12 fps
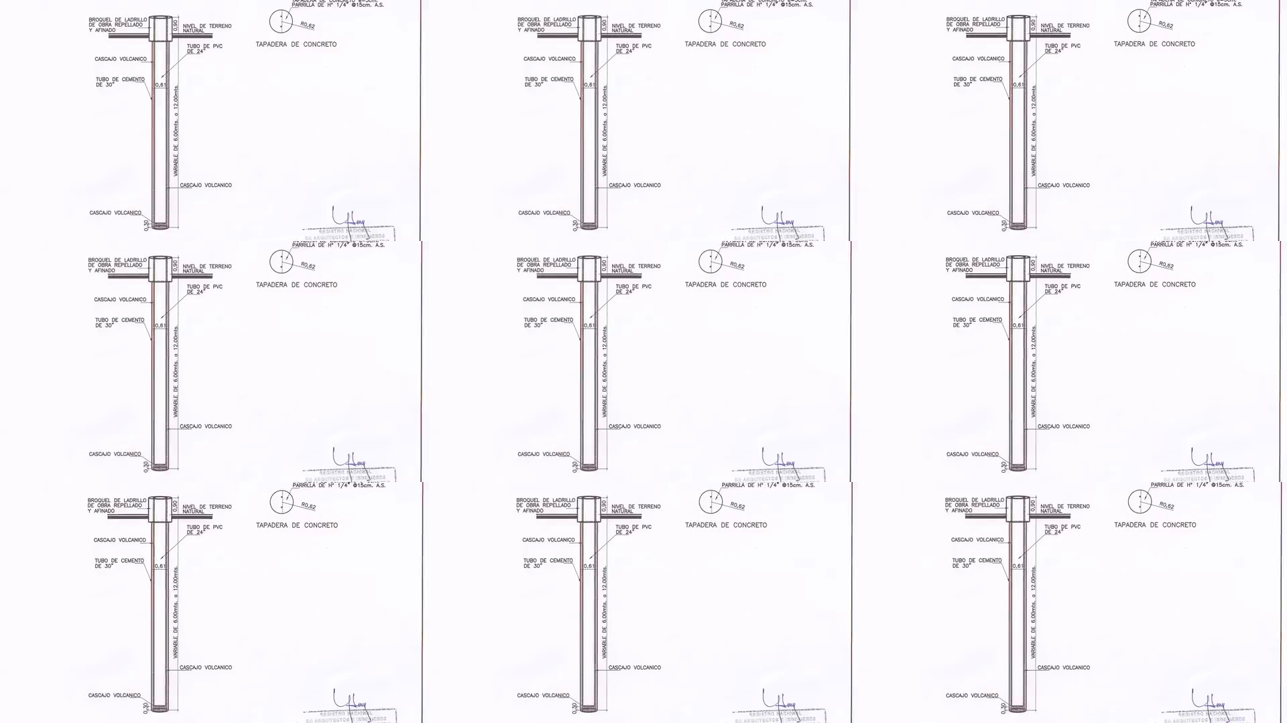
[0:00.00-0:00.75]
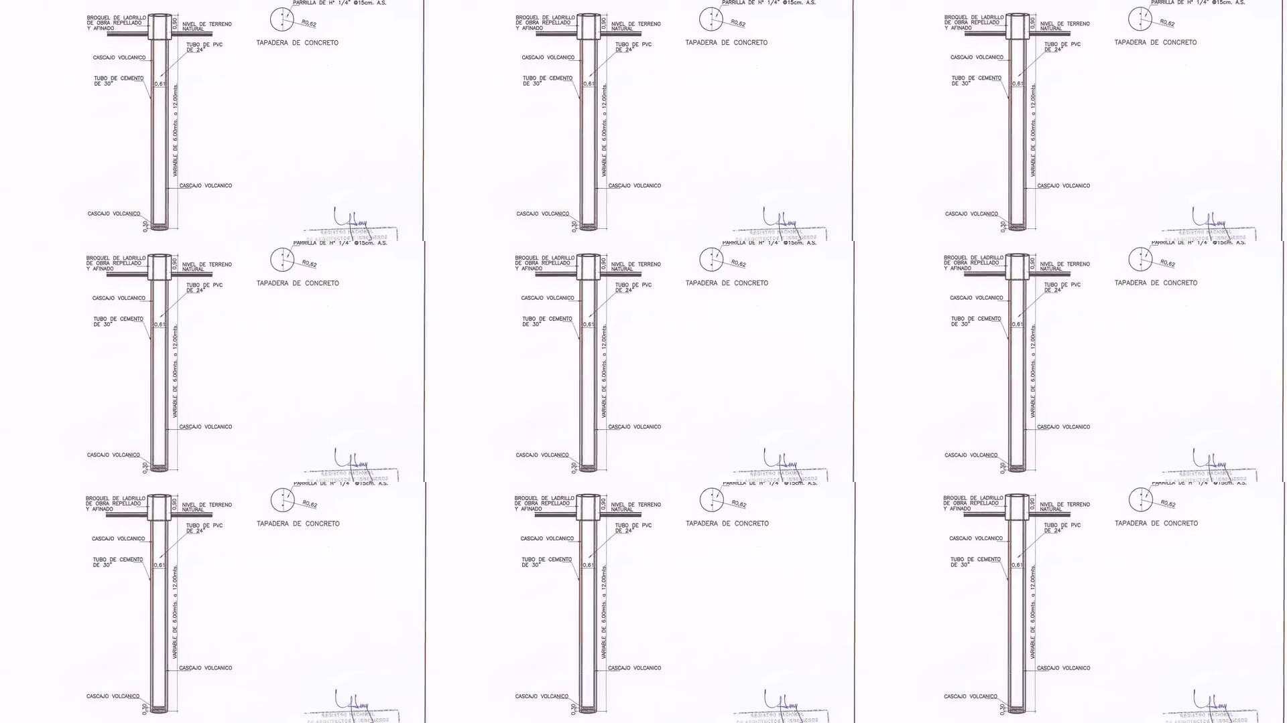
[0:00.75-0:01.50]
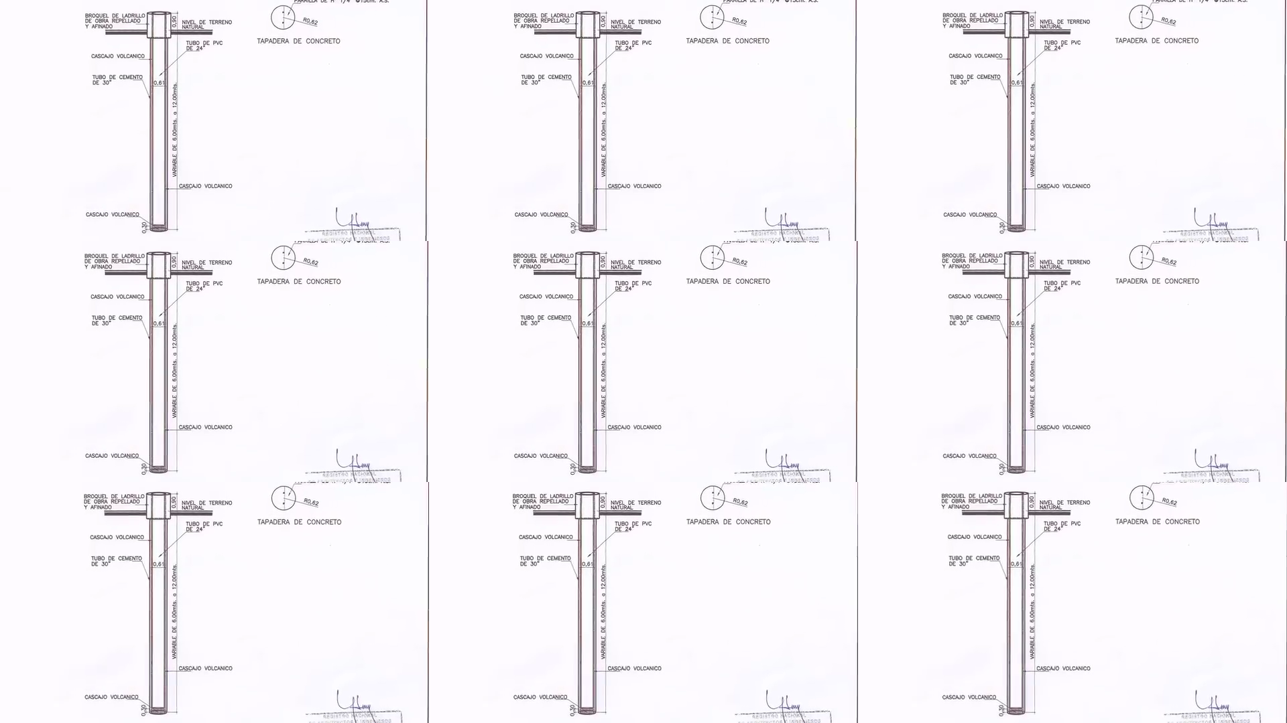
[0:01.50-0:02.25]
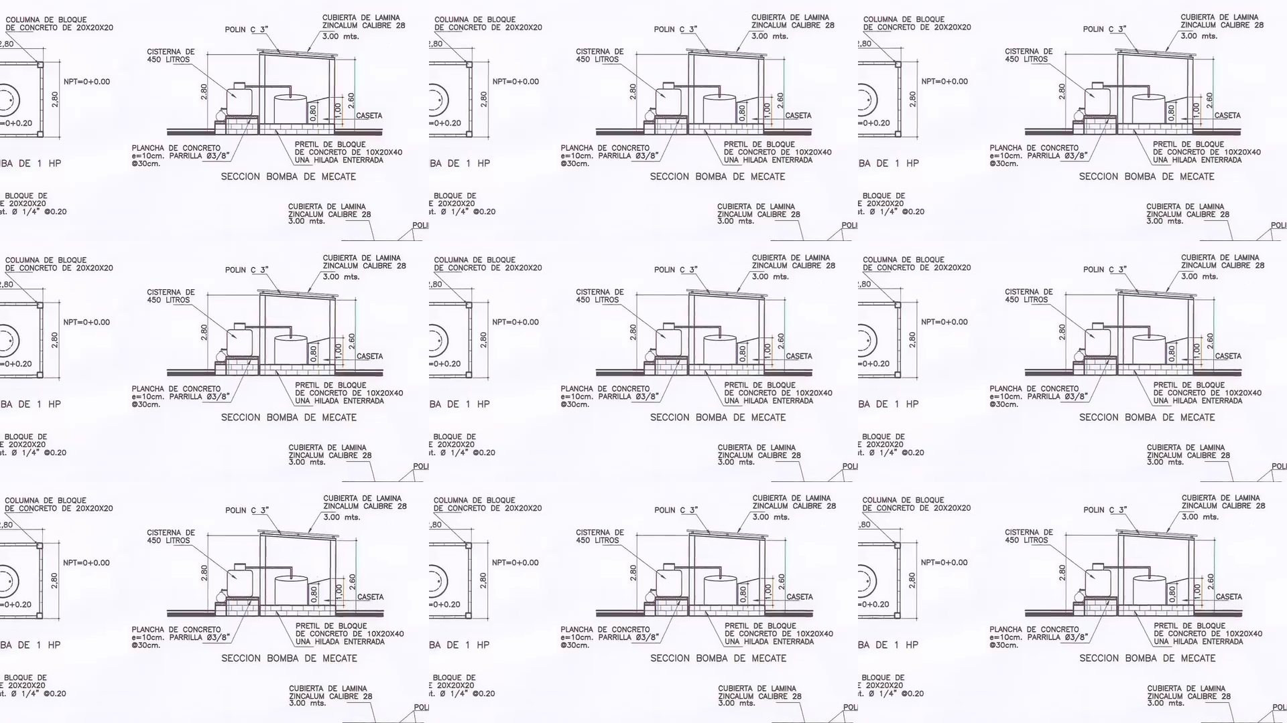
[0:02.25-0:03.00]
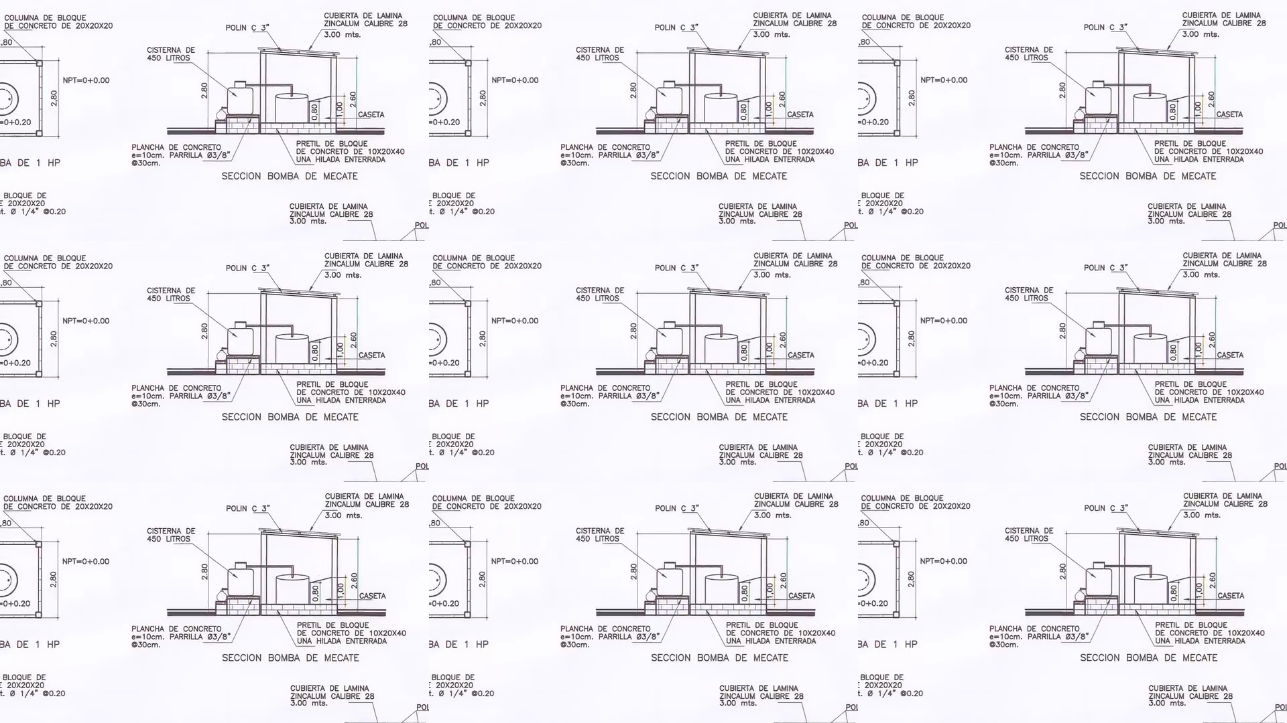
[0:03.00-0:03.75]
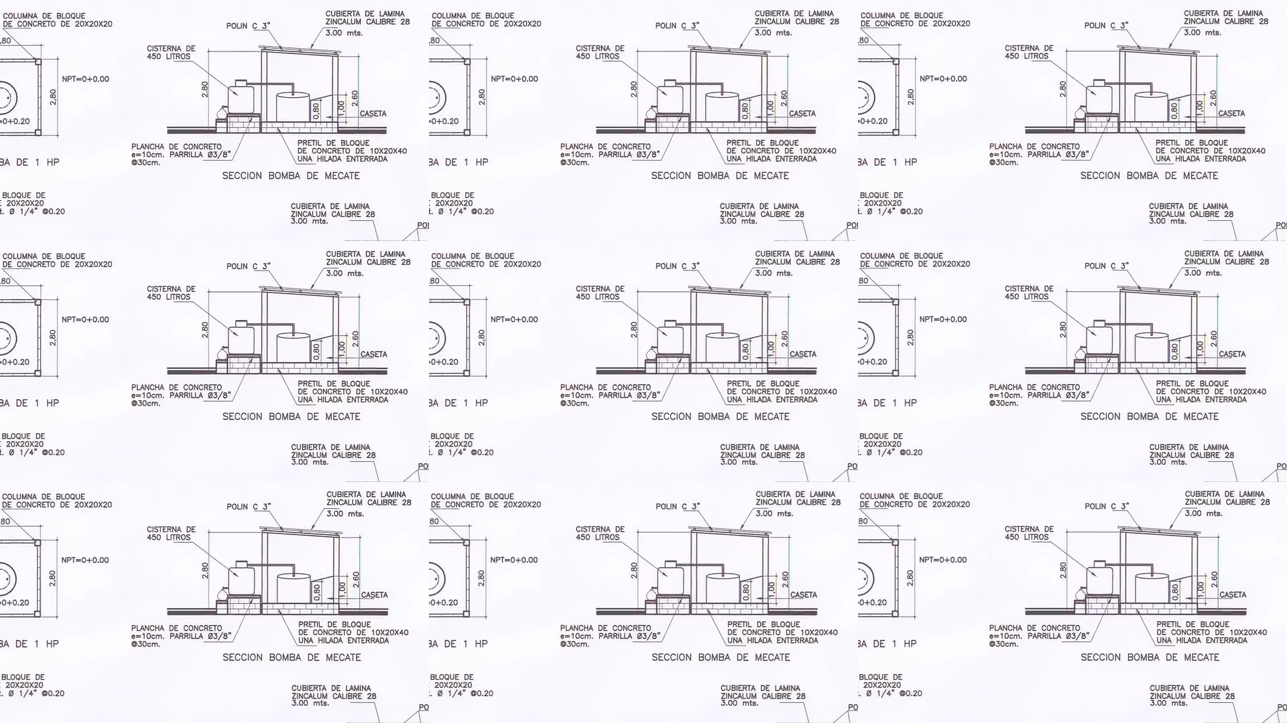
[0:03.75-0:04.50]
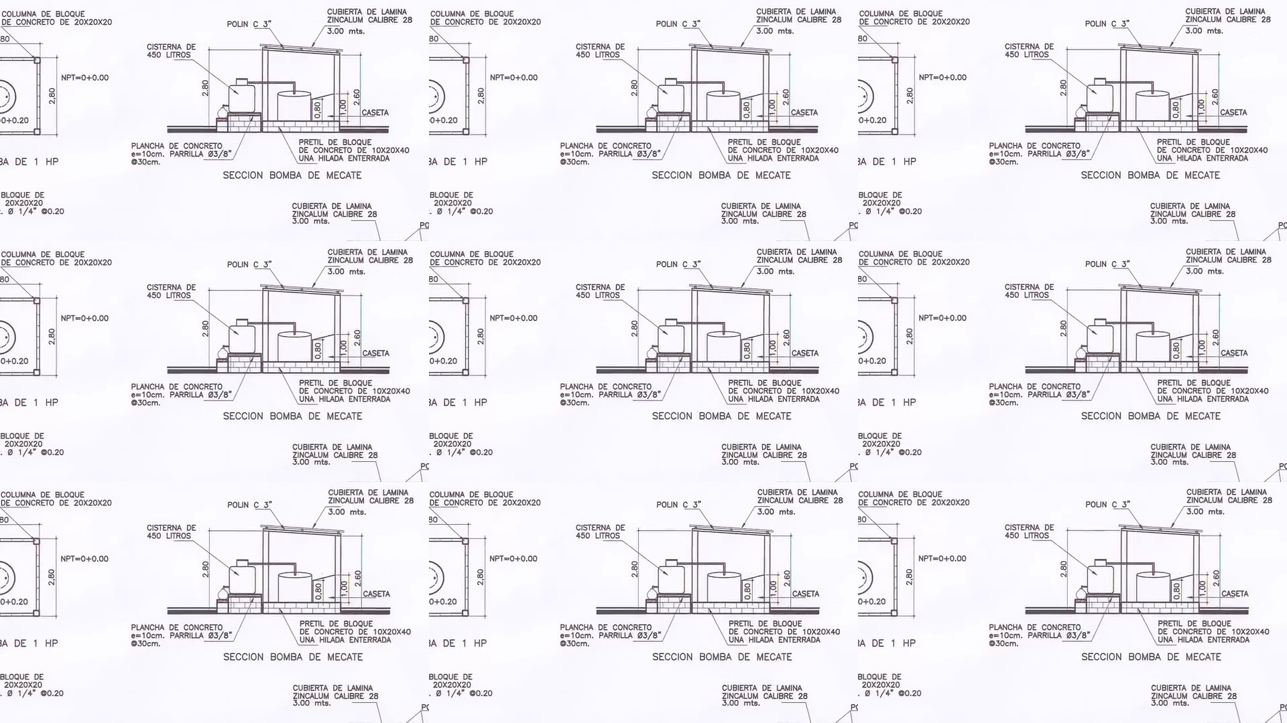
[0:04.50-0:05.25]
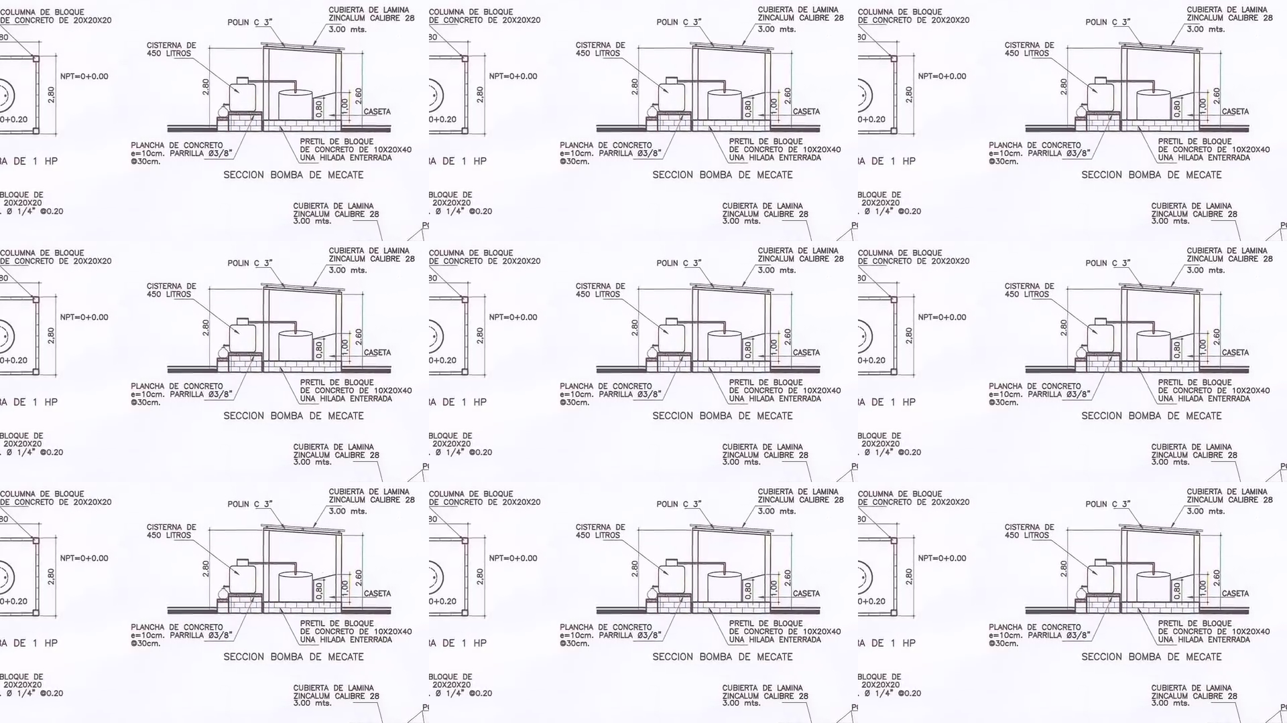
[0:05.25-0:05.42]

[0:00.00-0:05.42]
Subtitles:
(no speaker visible)